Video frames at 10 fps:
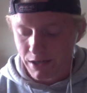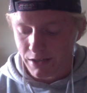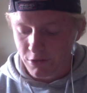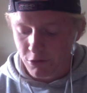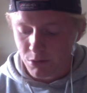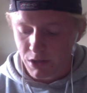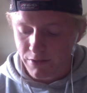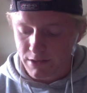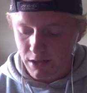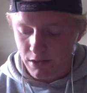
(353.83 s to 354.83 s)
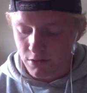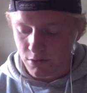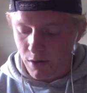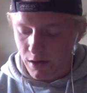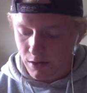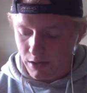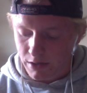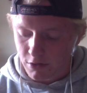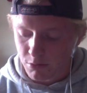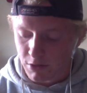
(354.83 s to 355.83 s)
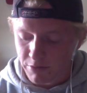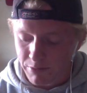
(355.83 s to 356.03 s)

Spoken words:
I do believe it's going to do well, and I do believe